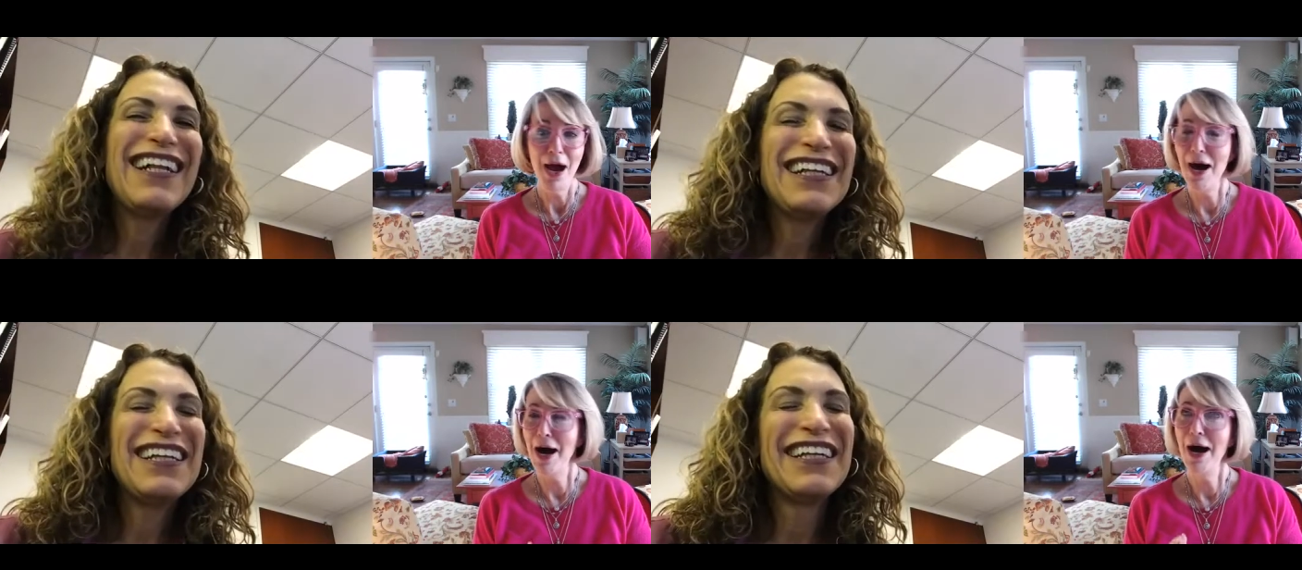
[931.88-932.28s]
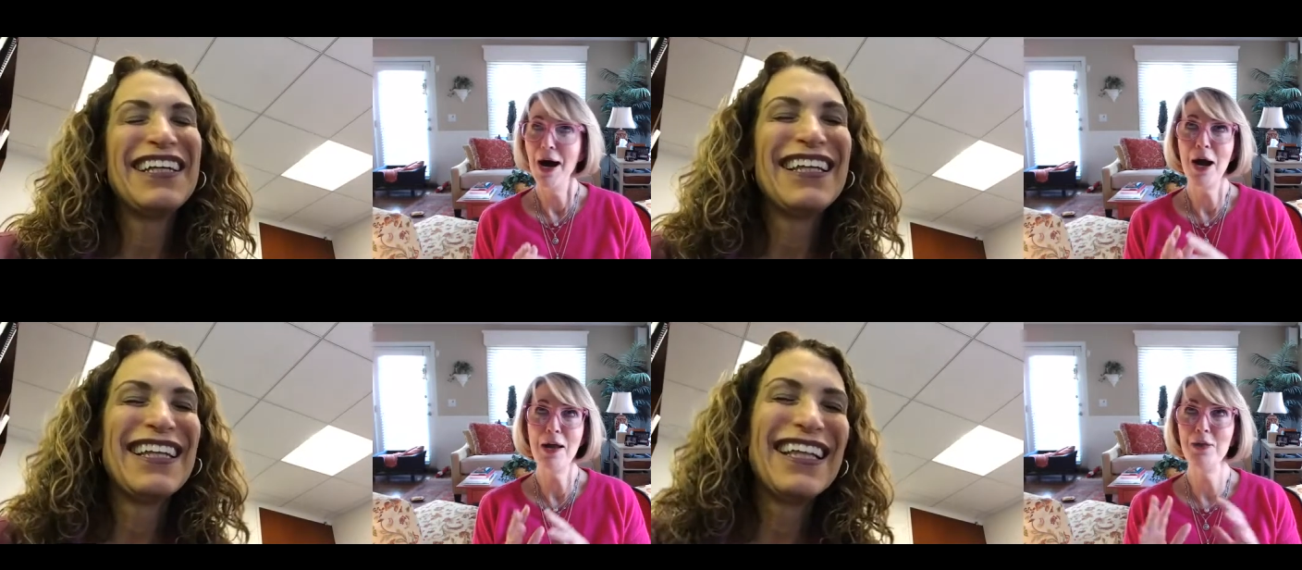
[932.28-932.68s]
Speaker 1: Uh,
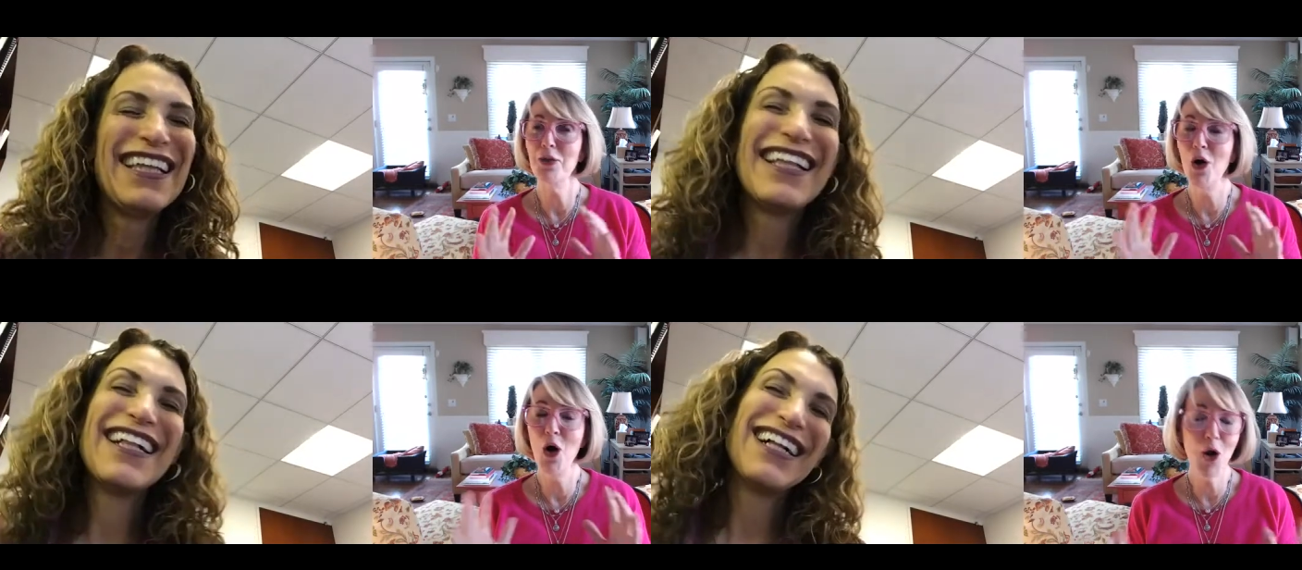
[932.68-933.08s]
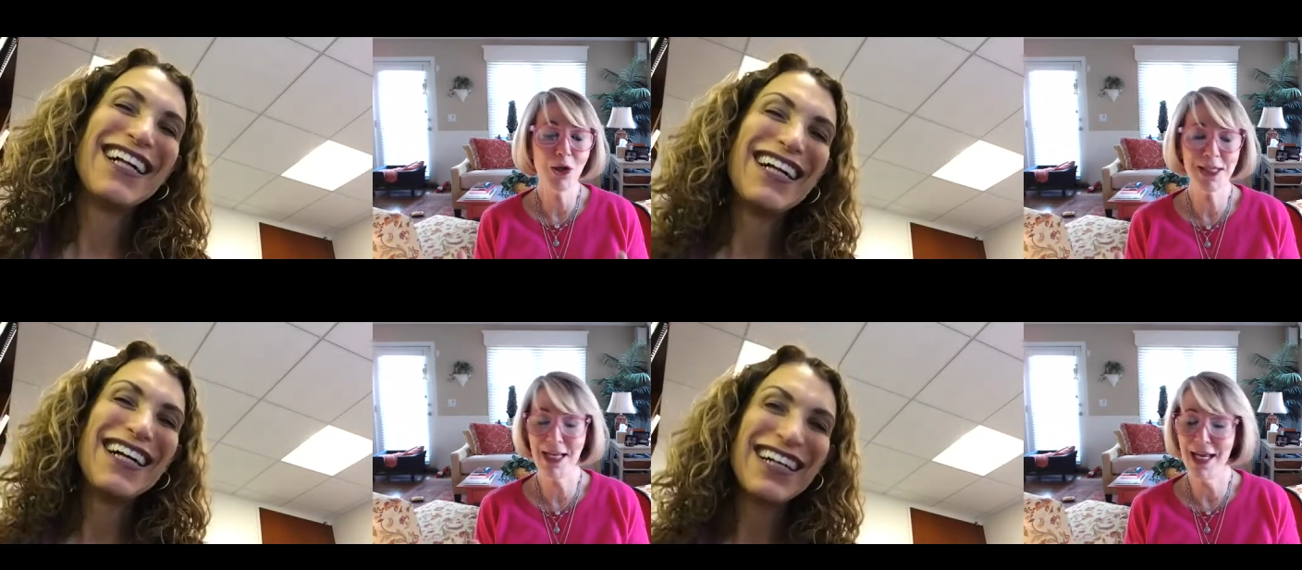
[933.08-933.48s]
the
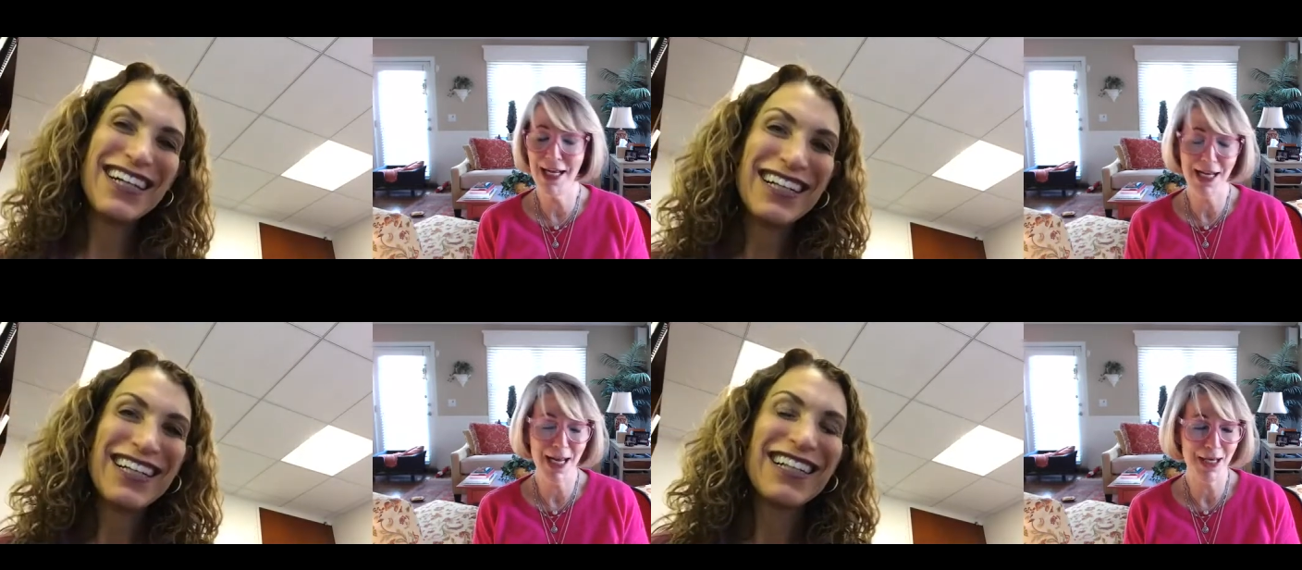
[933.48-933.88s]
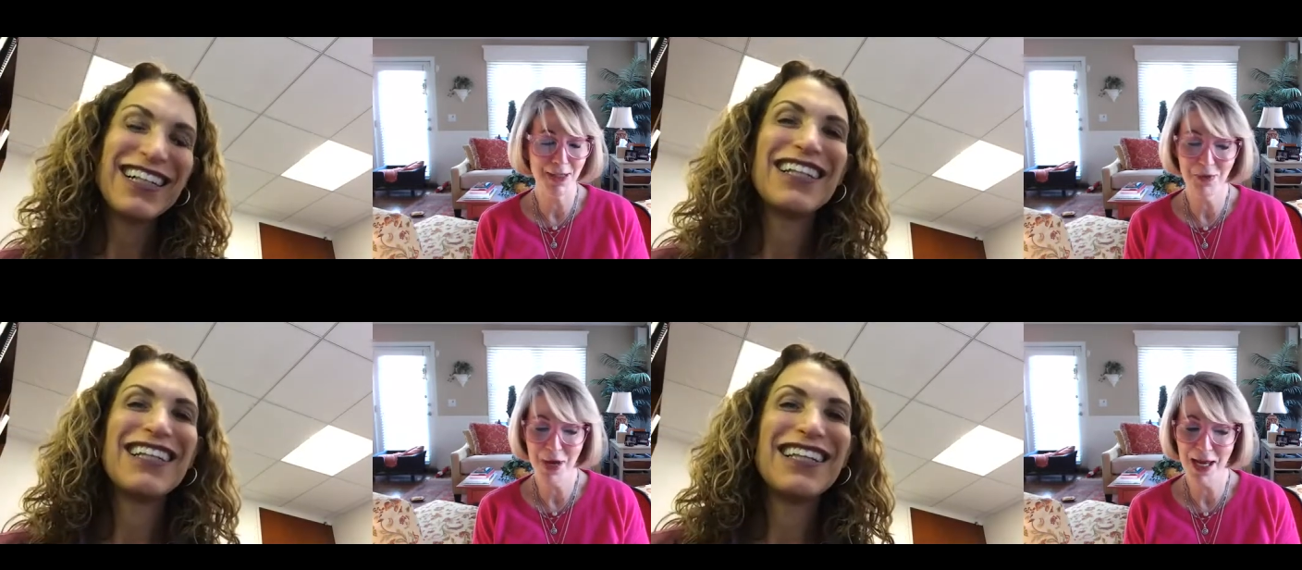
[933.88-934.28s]
whole scene
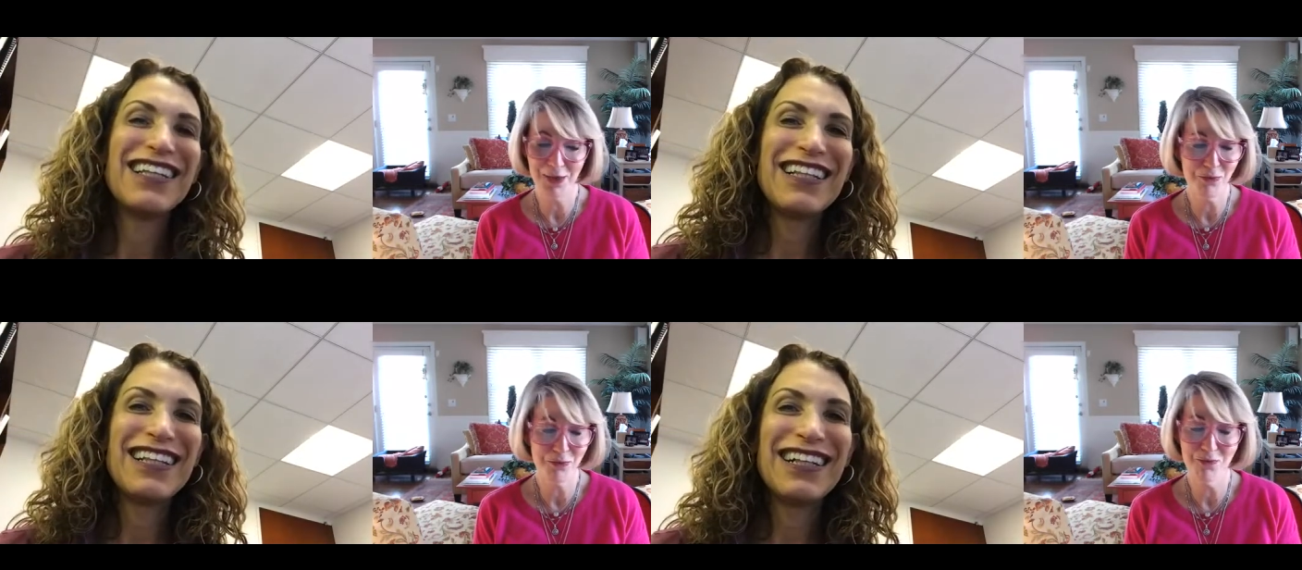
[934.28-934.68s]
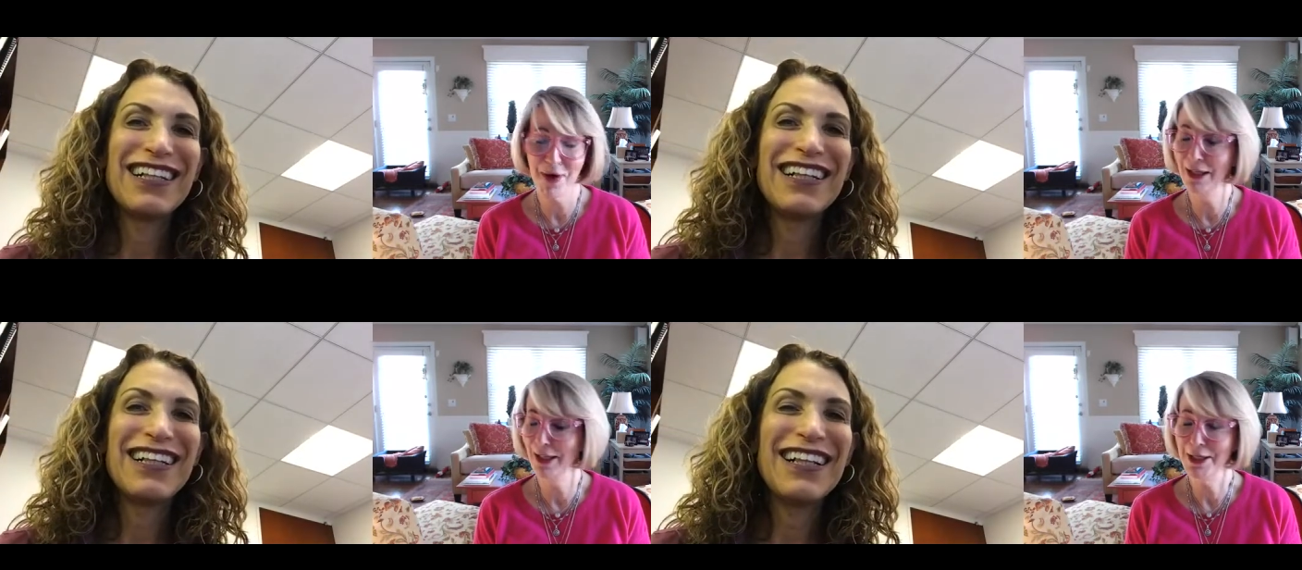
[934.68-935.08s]
is is
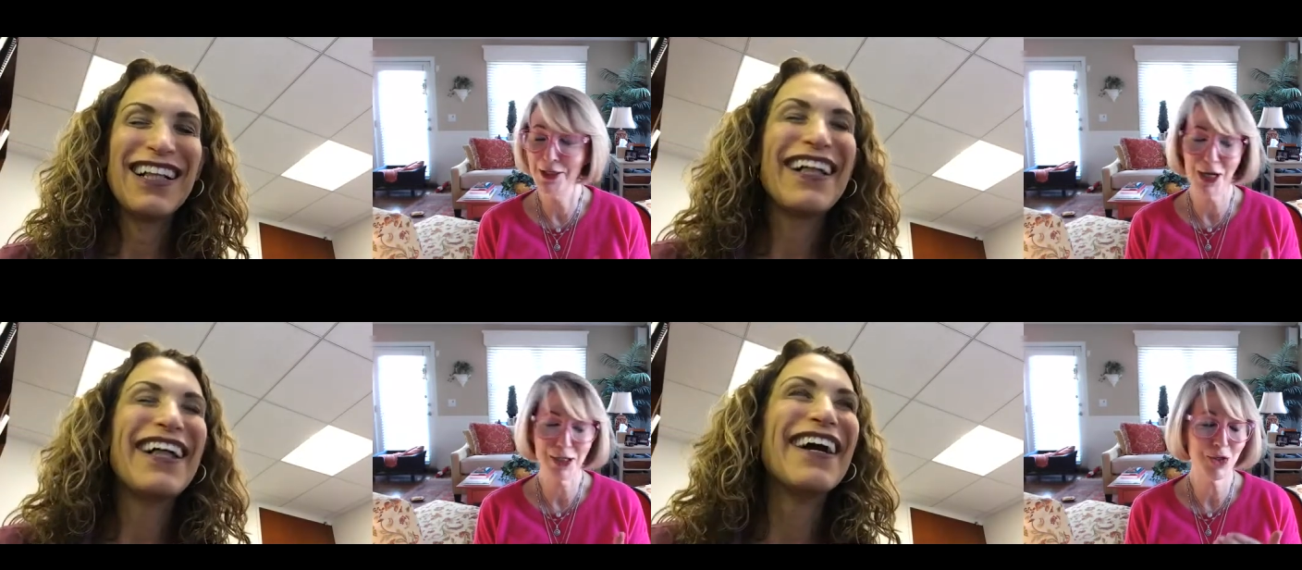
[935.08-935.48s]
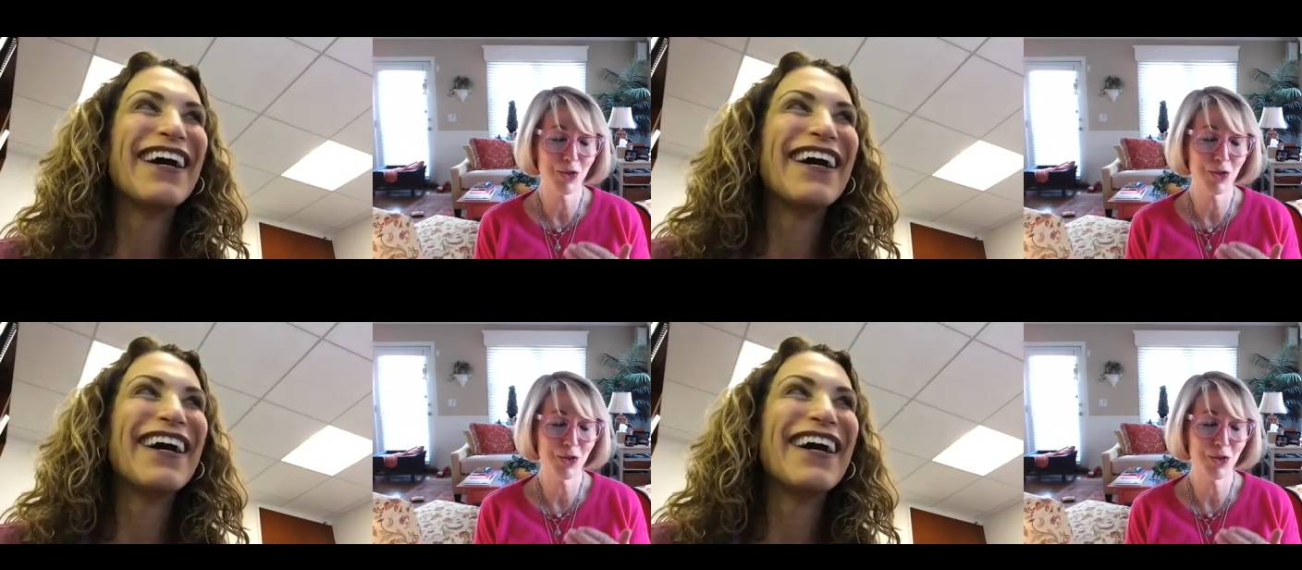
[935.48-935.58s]
really just